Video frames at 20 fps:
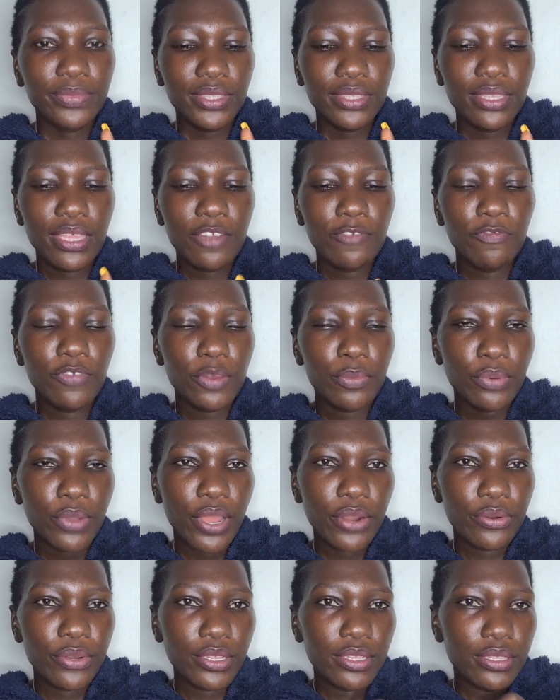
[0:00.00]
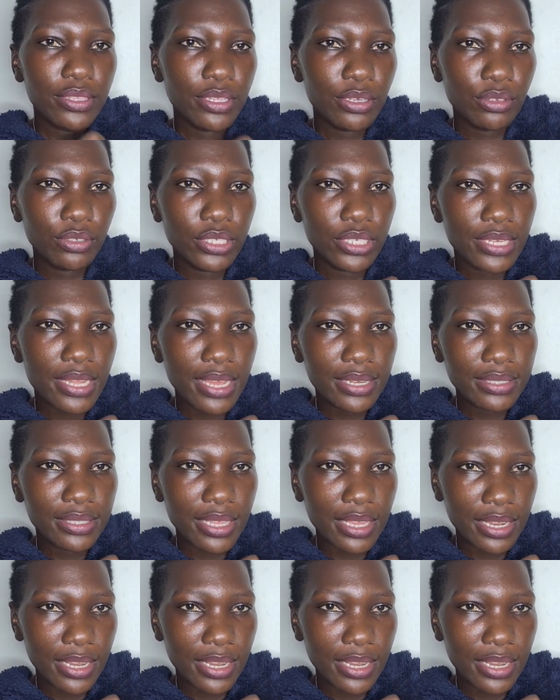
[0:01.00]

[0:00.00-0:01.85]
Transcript: Then February, they will deduct the